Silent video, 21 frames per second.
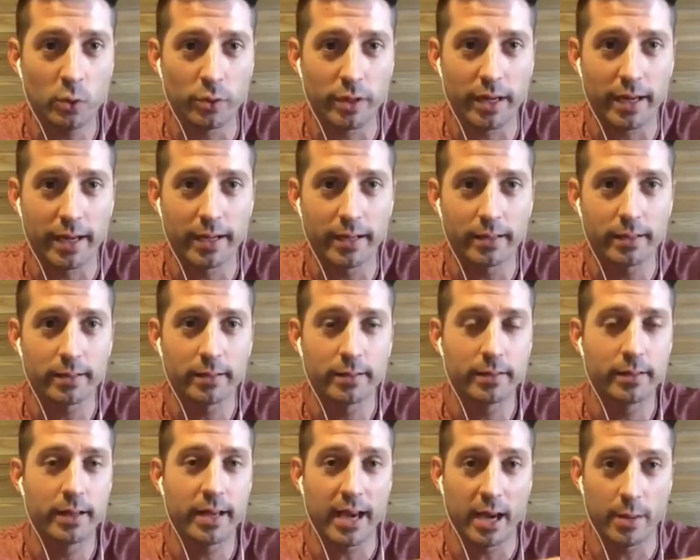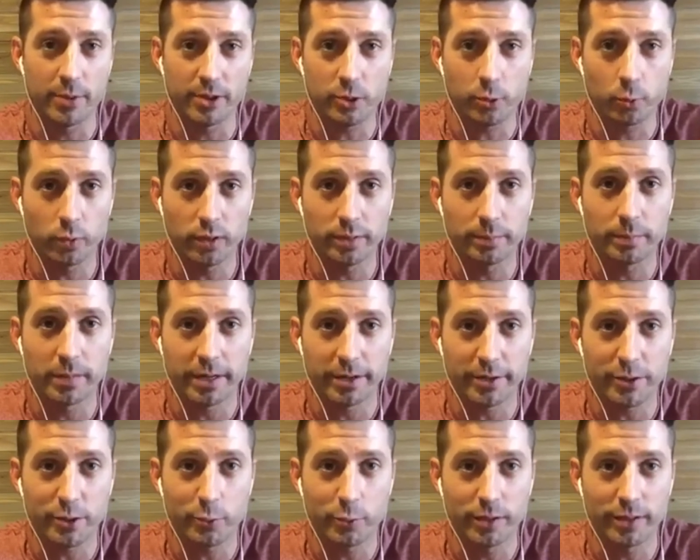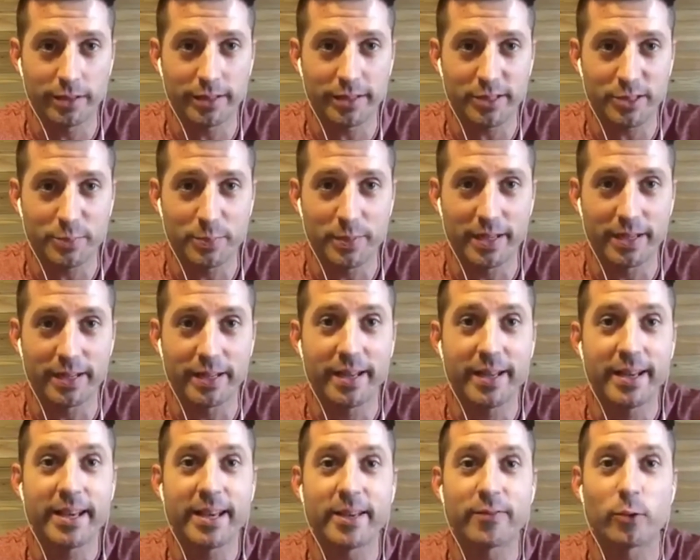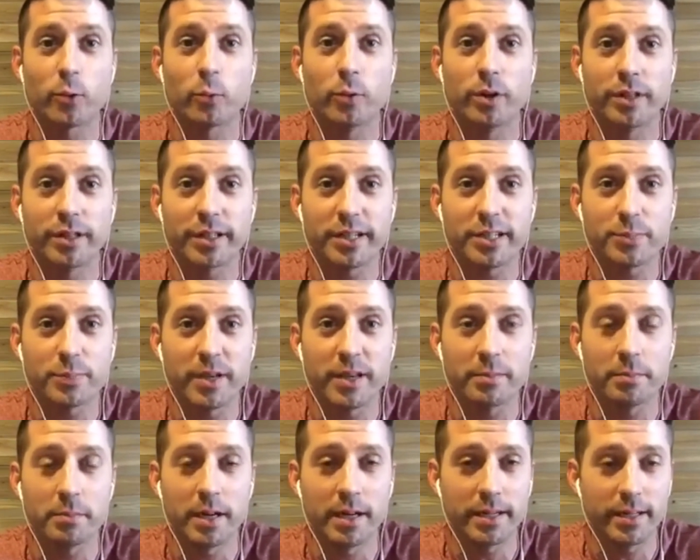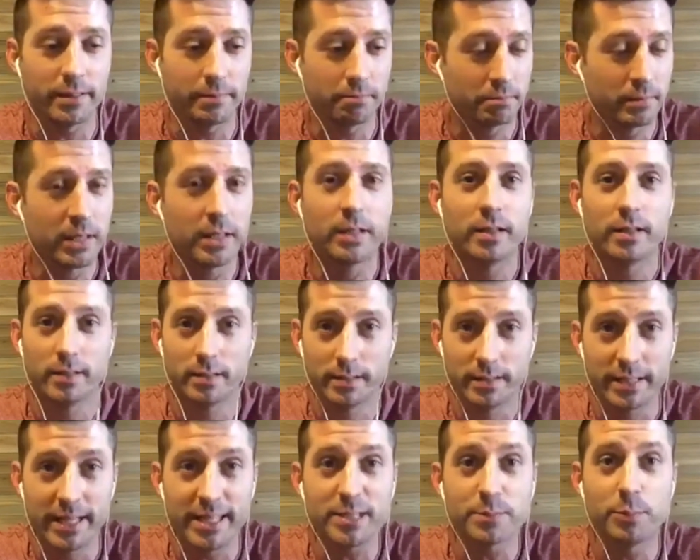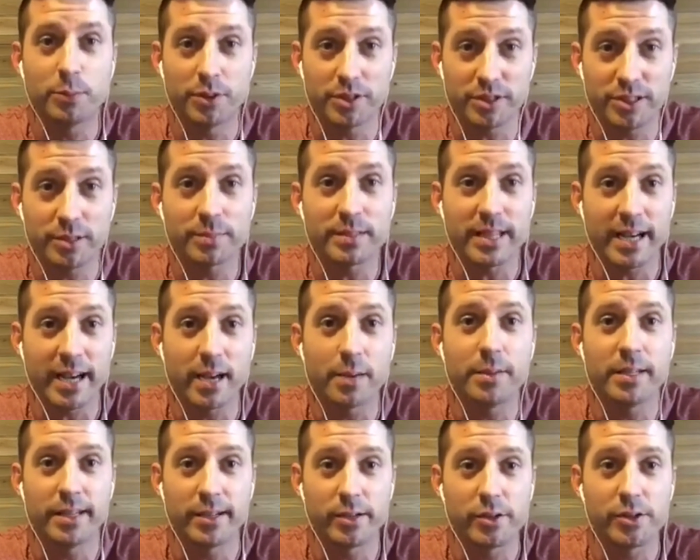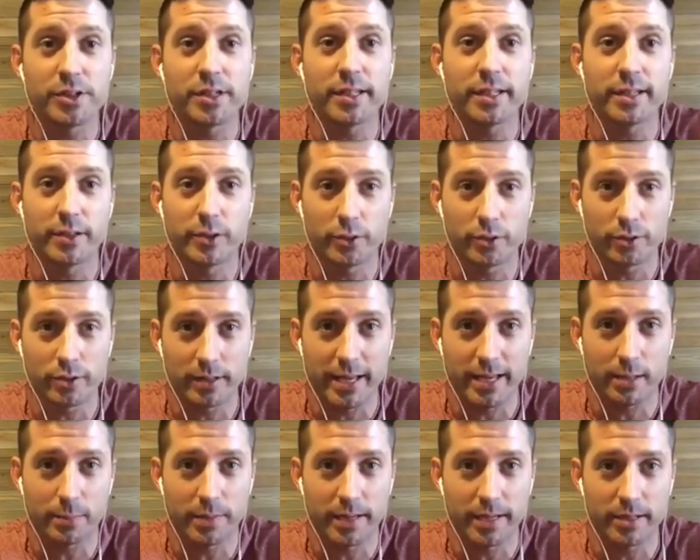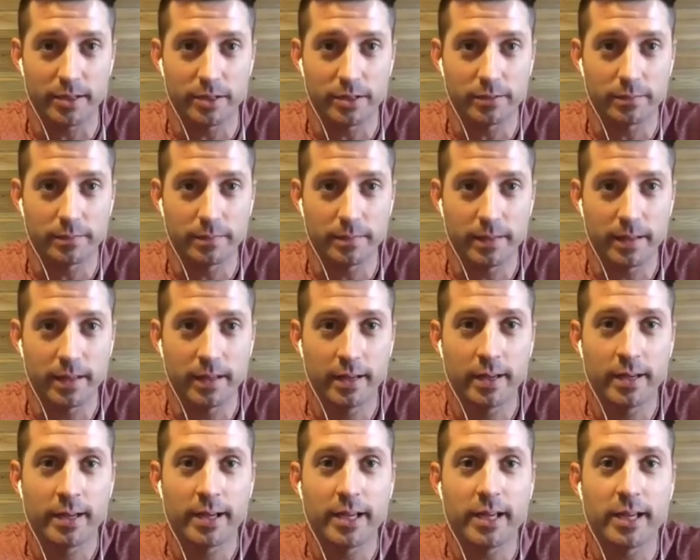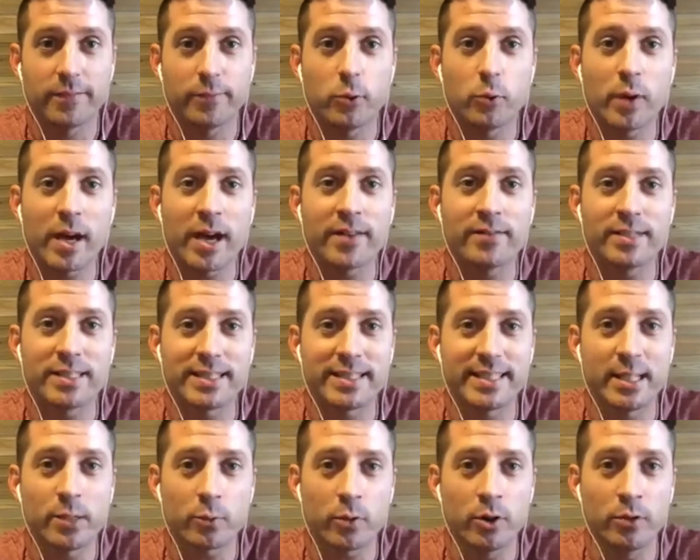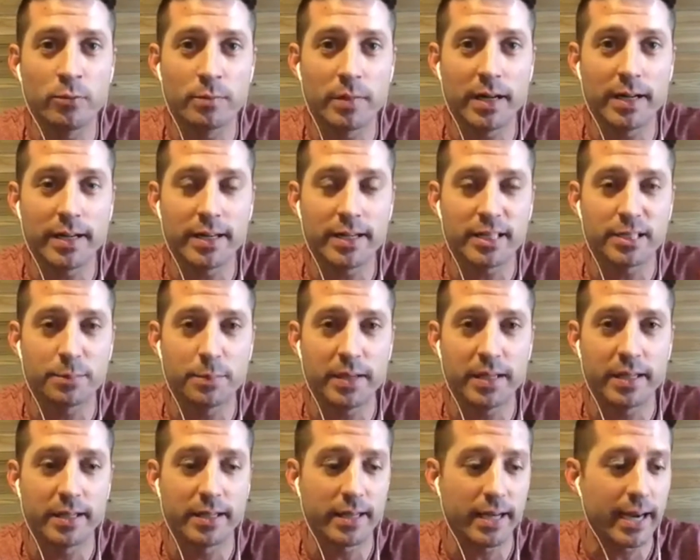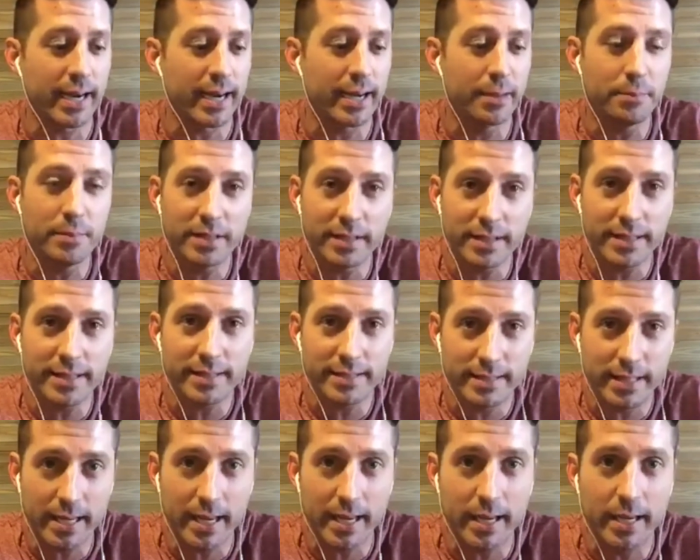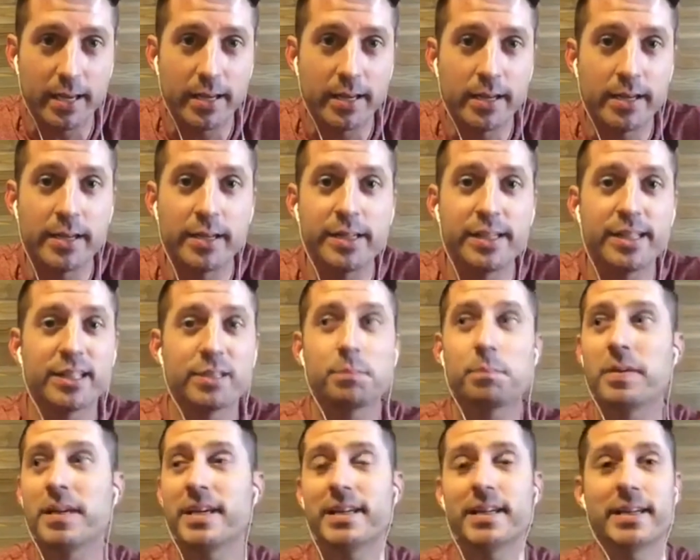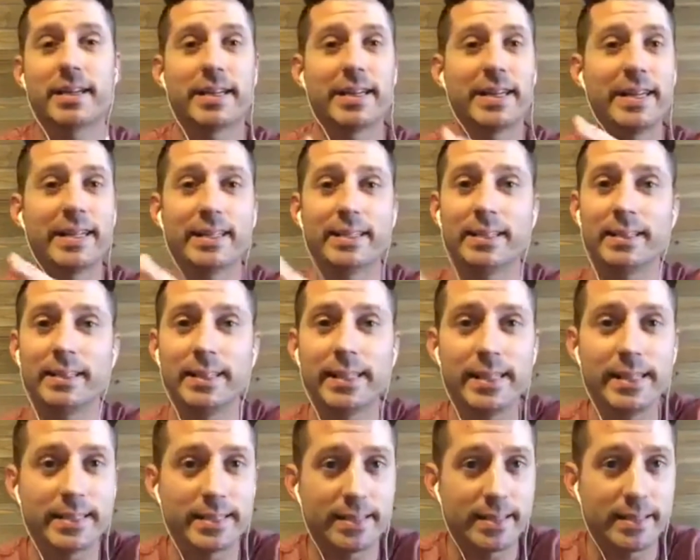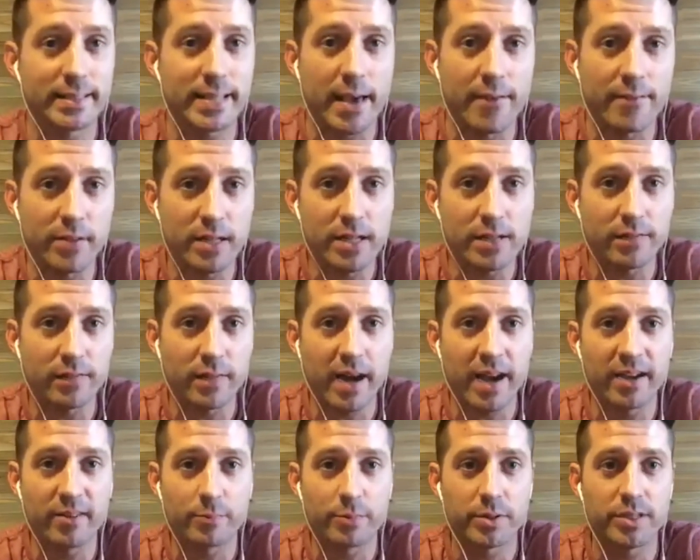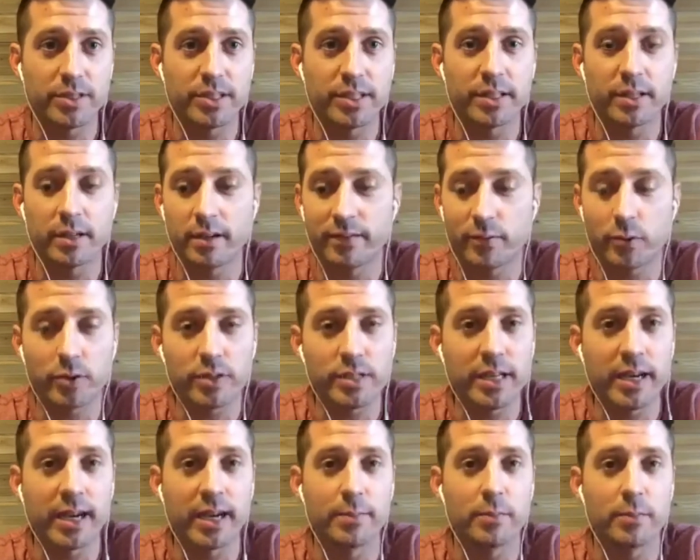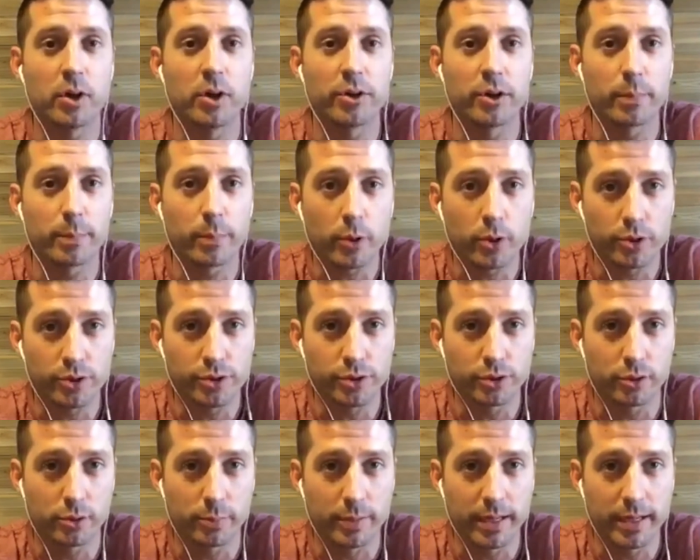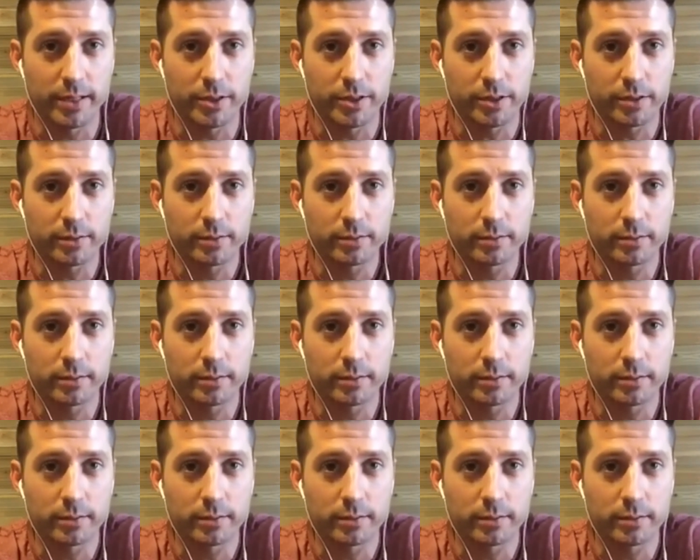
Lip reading: Okay? How much money are you willing to spend? If you're willing to spend money, let's put some time and energy into your like page. If you have zero money to spend, I'm going to say spend at least 75% of your time on your personal page.